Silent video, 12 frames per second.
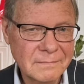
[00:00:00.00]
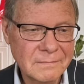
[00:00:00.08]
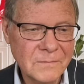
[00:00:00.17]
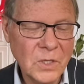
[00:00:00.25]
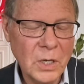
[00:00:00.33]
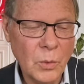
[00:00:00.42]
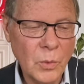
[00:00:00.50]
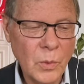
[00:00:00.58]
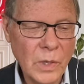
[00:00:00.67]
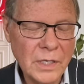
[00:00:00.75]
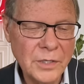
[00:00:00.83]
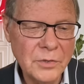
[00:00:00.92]
Yeah.
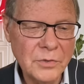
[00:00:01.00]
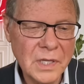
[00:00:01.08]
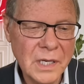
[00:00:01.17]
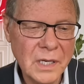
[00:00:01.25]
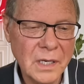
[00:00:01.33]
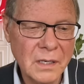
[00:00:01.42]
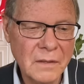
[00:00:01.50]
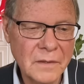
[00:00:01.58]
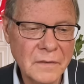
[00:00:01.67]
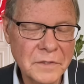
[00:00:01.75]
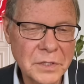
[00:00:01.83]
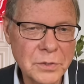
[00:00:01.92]
What did you think of,
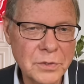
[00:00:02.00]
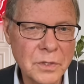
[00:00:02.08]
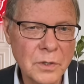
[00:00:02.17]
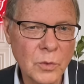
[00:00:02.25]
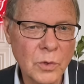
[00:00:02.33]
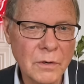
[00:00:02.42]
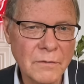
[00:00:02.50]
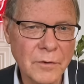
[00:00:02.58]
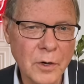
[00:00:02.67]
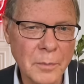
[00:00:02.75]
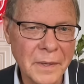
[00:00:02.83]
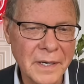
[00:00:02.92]
of his use of the word
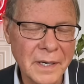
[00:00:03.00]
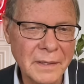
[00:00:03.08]
vermin?